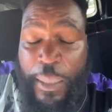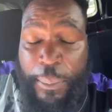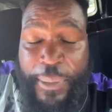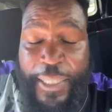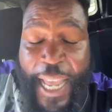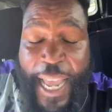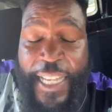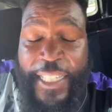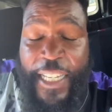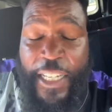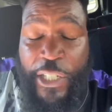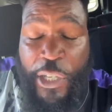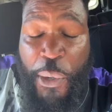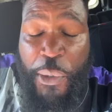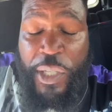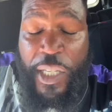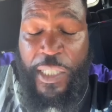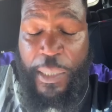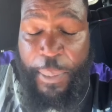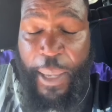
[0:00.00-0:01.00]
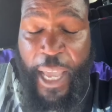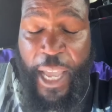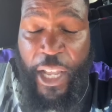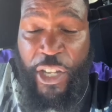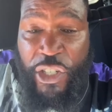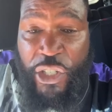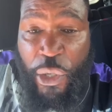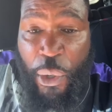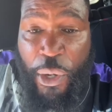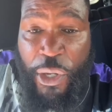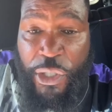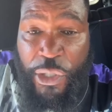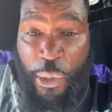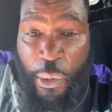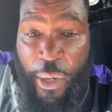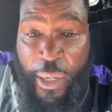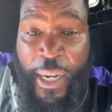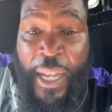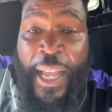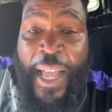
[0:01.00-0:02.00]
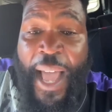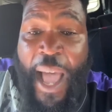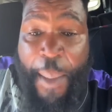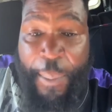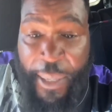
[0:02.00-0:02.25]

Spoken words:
with some Daisy Dukes and some Air Jordans on.